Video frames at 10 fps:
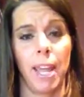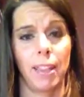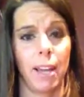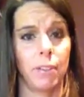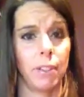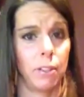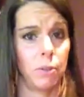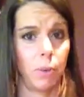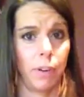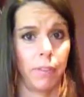8,000 to
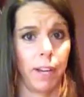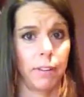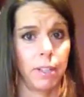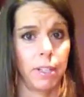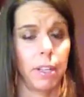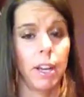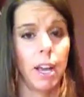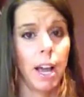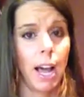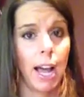12,000
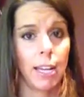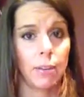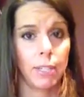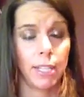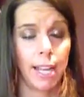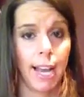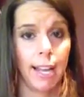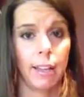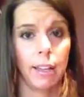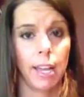IUs a
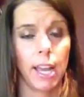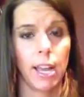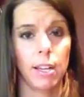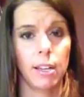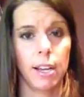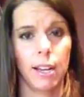day, and